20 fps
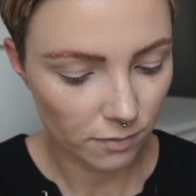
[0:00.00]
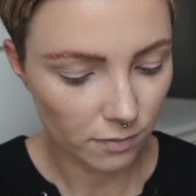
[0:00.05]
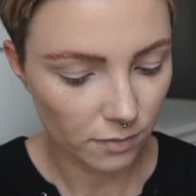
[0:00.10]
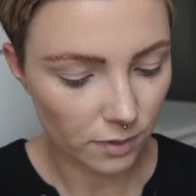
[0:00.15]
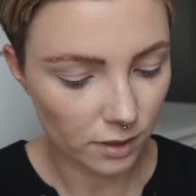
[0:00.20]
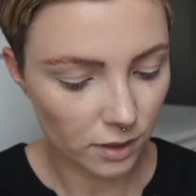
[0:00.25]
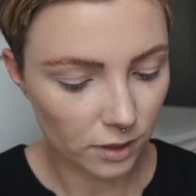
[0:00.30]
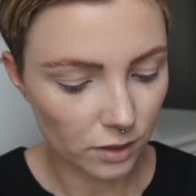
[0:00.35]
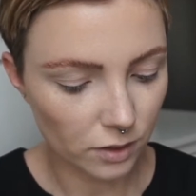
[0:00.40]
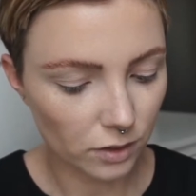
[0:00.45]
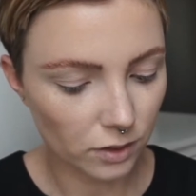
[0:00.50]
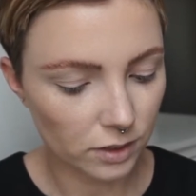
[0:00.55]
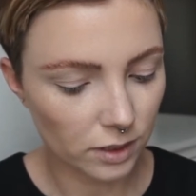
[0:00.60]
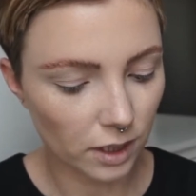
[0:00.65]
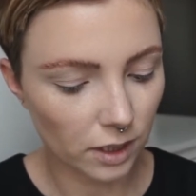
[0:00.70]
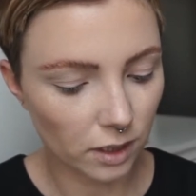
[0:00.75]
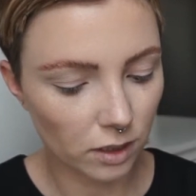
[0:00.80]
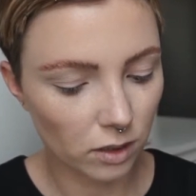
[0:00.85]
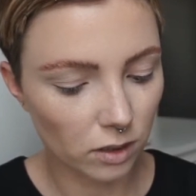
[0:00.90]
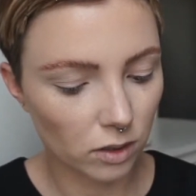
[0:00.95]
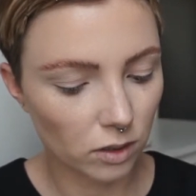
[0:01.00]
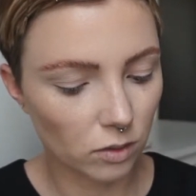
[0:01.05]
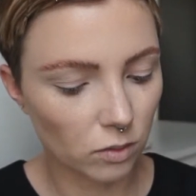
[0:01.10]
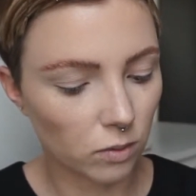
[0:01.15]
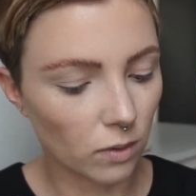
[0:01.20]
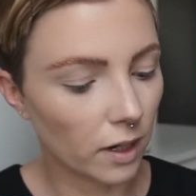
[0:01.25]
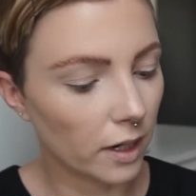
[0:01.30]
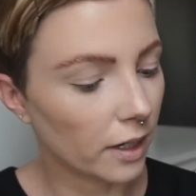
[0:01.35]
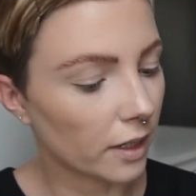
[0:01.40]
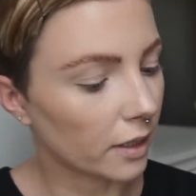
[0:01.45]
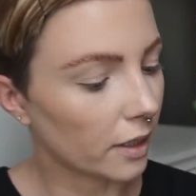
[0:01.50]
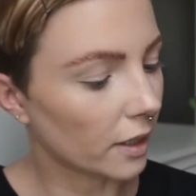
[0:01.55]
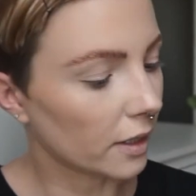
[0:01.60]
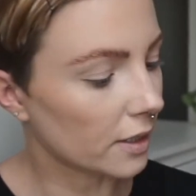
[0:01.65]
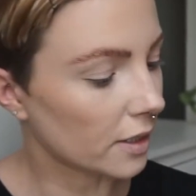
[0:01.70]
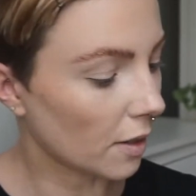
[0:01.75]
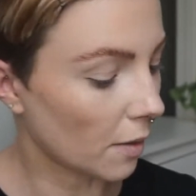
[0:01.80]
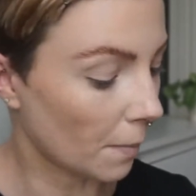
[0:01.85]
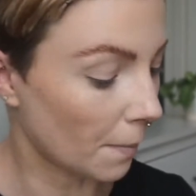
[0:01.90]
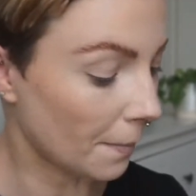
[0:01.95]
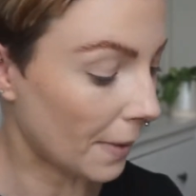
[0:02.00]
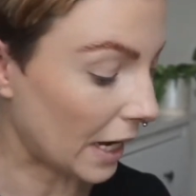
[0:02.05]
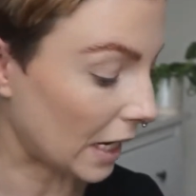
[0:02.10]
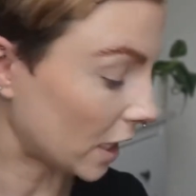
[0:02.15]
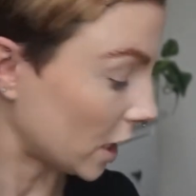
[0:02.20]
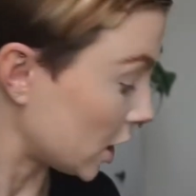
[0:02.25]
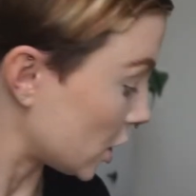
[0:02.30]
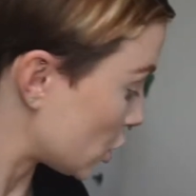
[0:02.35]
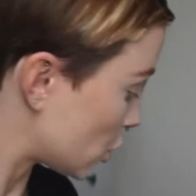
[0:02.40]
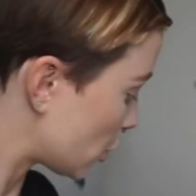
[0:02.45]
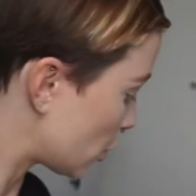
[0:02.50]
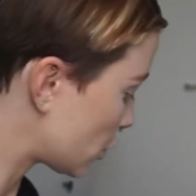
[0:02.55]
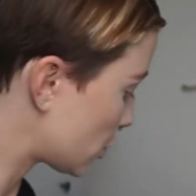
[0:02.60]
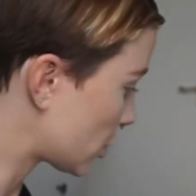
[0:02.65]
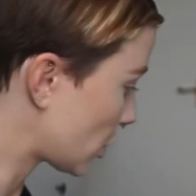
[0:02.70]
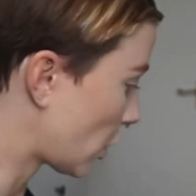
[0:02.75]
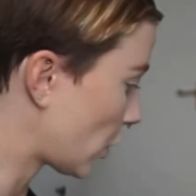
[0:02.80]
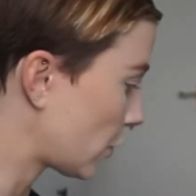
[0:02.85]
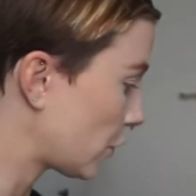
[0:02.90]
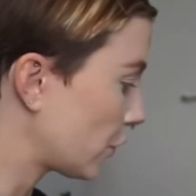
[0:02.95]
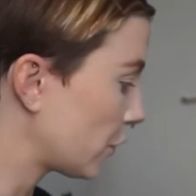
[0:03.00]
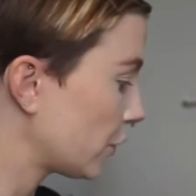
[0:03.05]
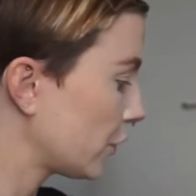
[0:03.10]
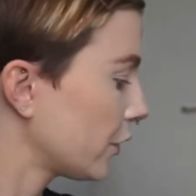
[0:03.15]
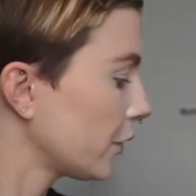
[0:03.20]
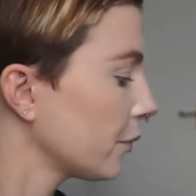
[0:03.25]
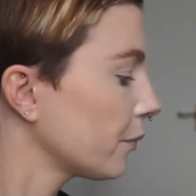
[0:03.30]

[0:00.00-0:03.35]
This looks like quite a nice beige tone.